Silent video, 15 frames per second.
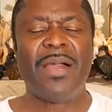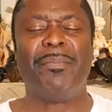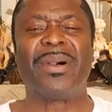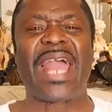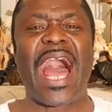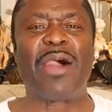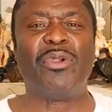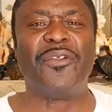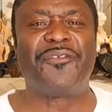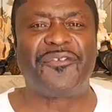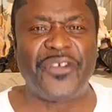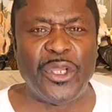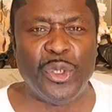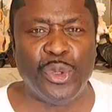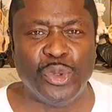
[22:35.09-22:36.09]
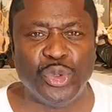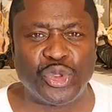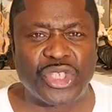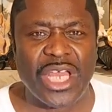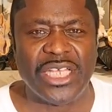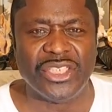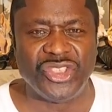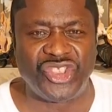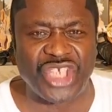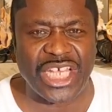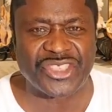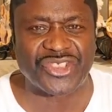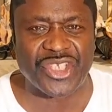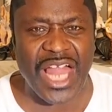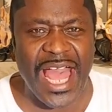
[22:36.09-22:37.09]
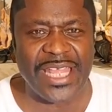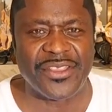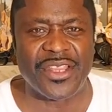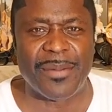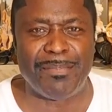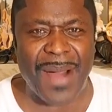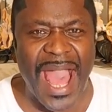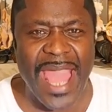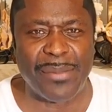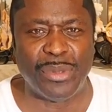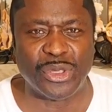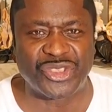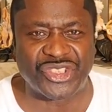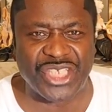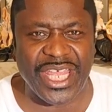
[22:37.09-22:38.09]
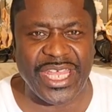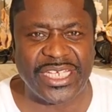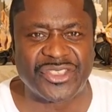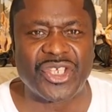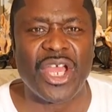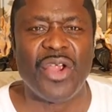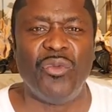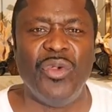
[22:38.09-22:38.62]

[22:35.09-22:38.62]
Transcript: but I refuse, just like the Bible says,